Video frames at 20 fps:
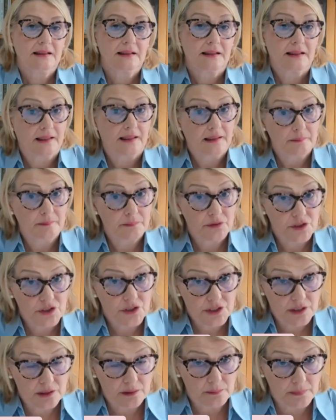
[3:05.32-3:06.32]
came to
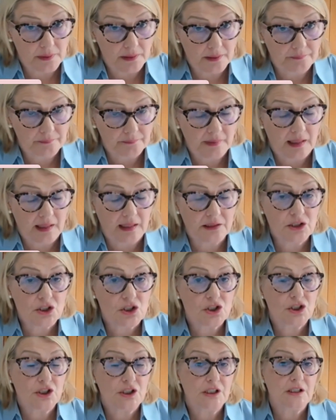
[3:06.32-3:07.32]
see me and
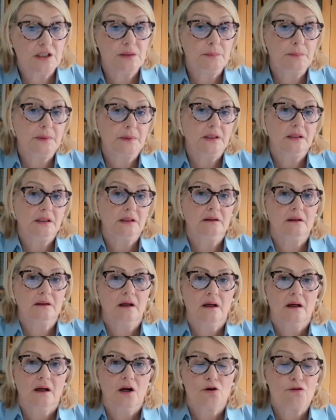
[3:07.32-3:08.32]
she'd been
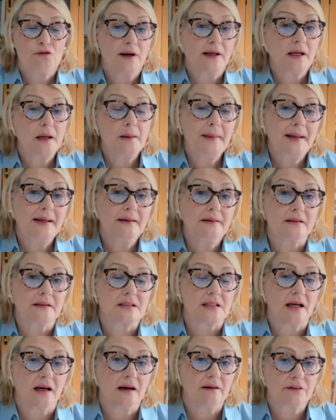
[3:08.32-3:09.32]
recommended
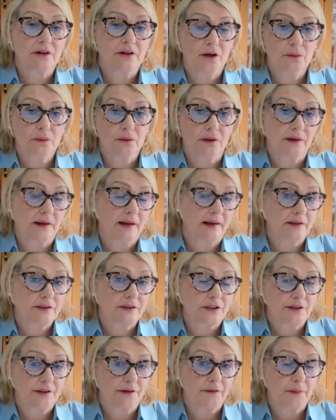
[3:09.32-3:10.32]
to have colon
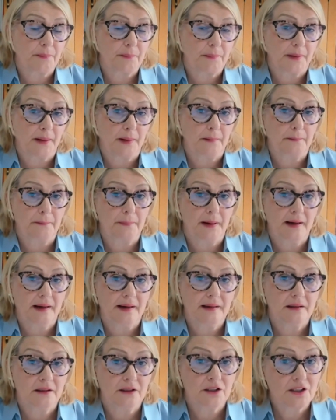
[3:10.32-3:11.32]
hydrotherapy
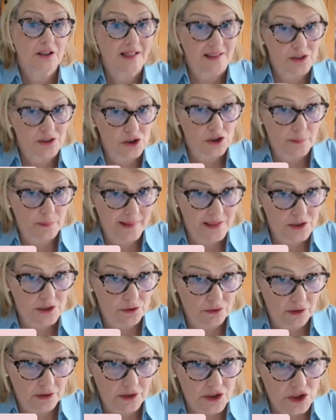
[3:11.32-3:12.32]
by her
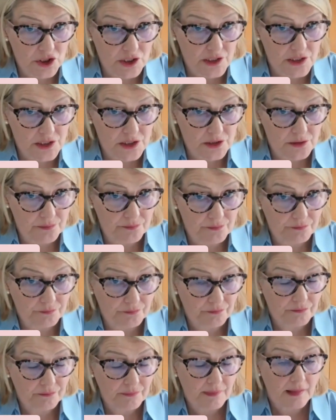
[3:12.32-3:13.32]
gastroenterologist.
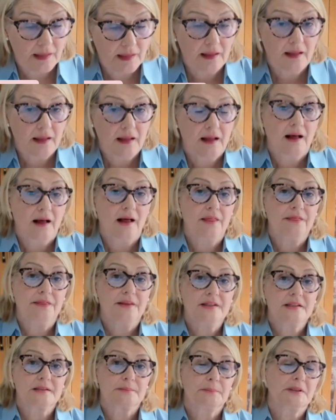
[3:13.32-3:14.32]
And
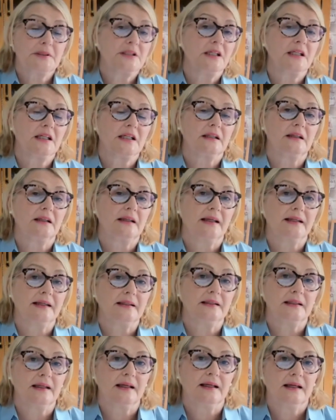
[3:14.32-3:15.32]
this particular
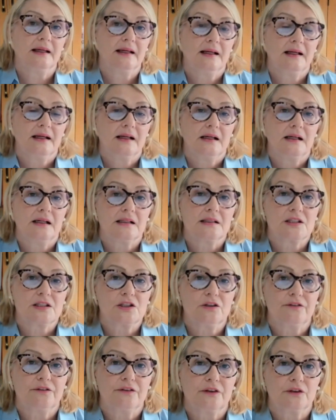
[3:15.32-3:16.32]
lady
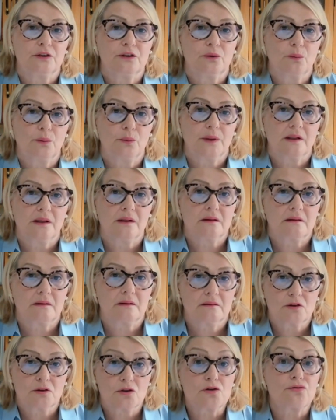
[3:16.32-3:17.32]
suffered with
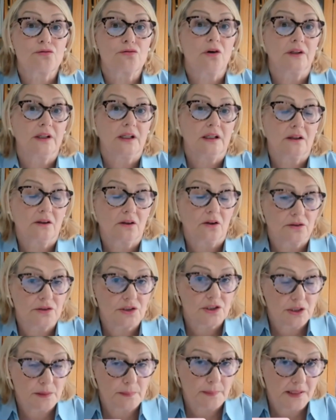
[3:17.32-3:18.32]
chronic
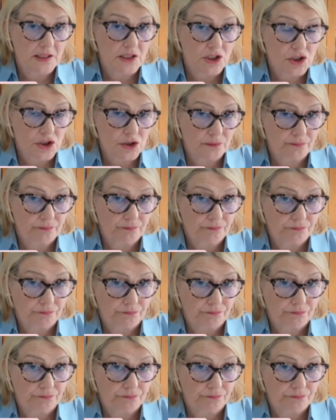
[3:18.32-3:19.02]
constipation,